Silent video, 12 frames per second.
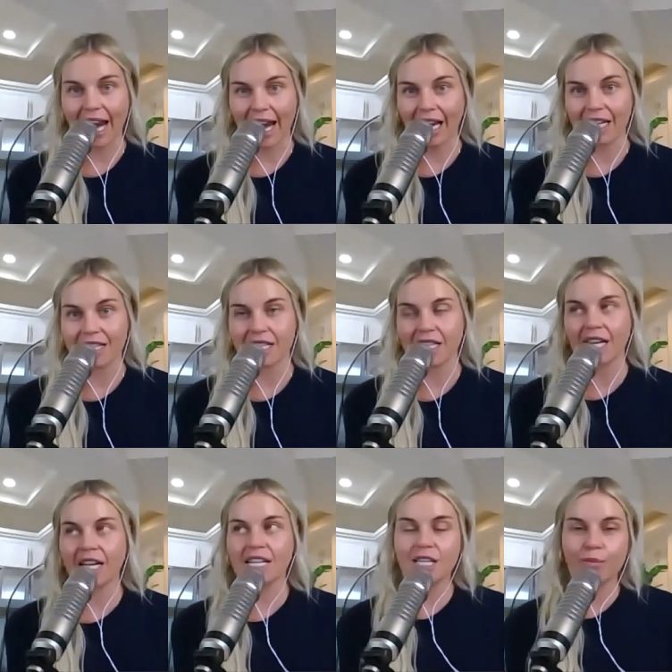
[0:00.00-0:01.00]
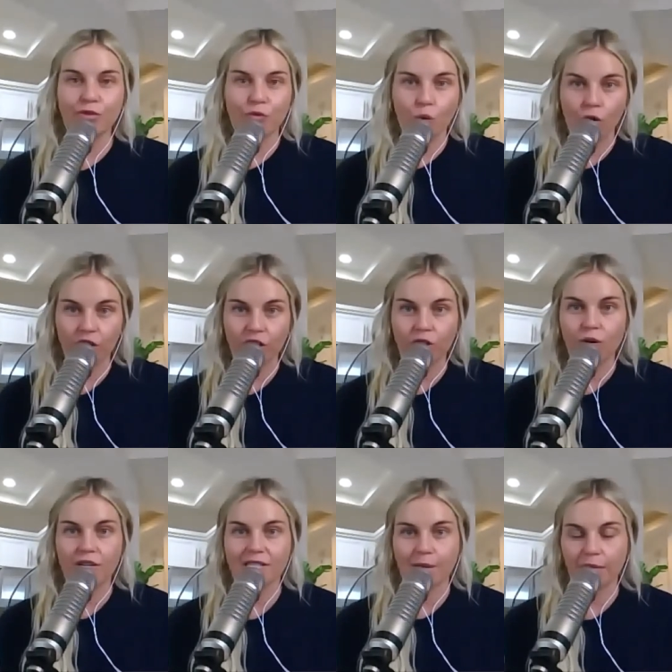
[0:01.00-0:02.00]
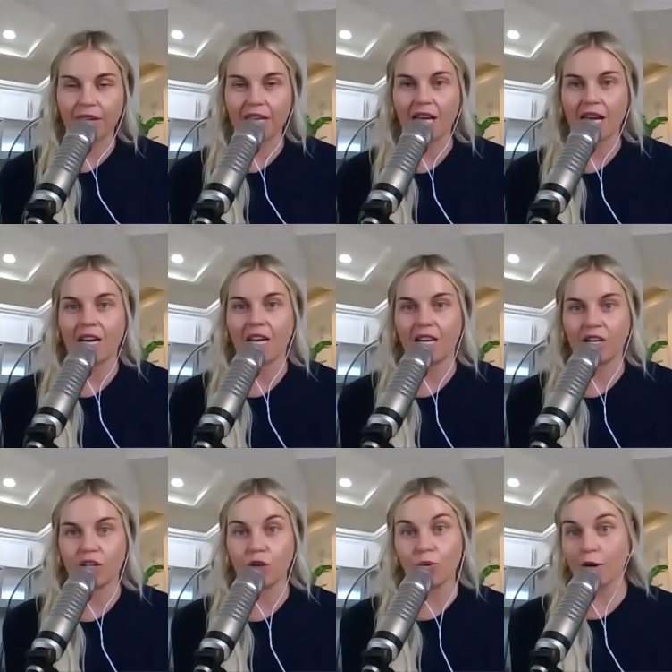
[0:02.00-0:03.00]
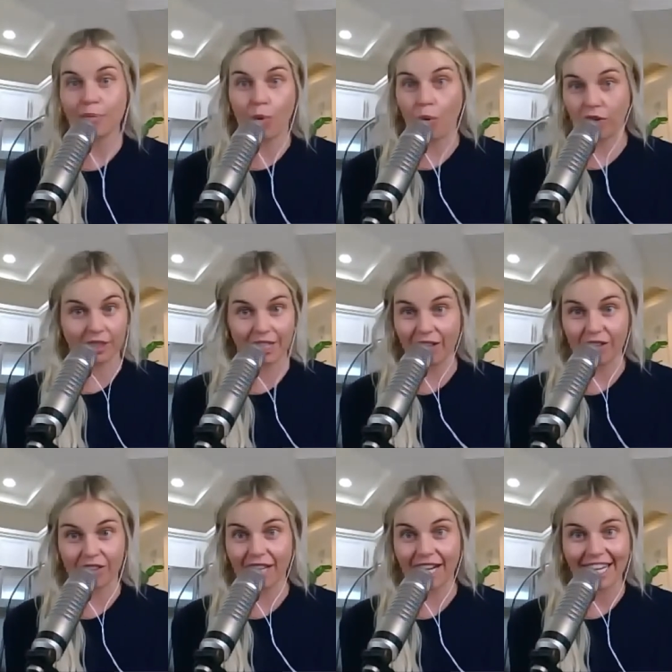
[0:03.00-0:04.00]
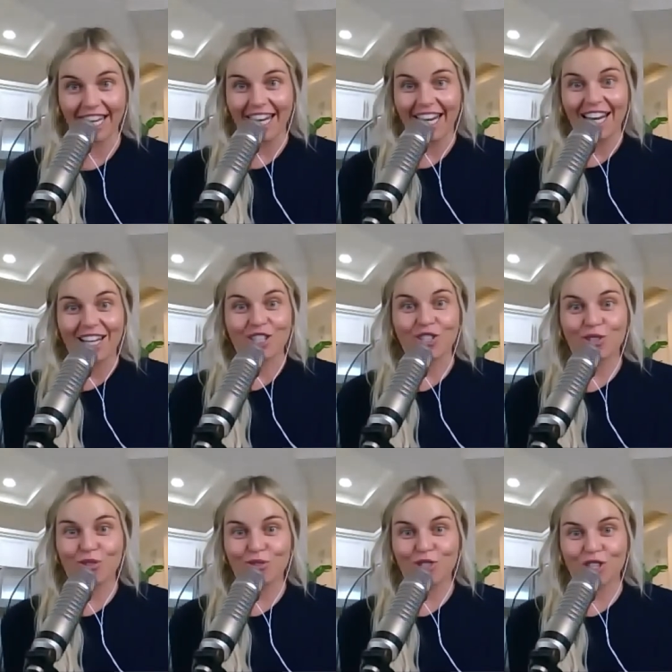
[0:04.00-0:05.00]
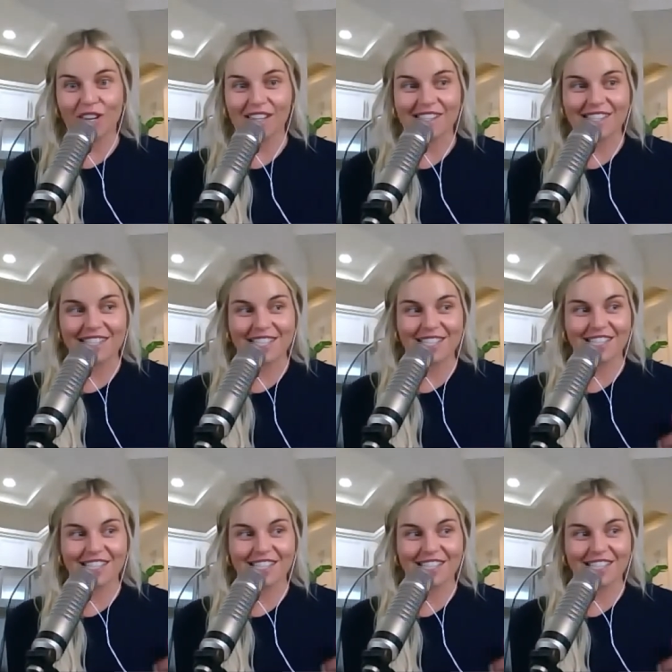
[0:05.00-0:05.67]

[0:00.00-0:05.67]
and like i said before you are somebody that i you are a born leader like you just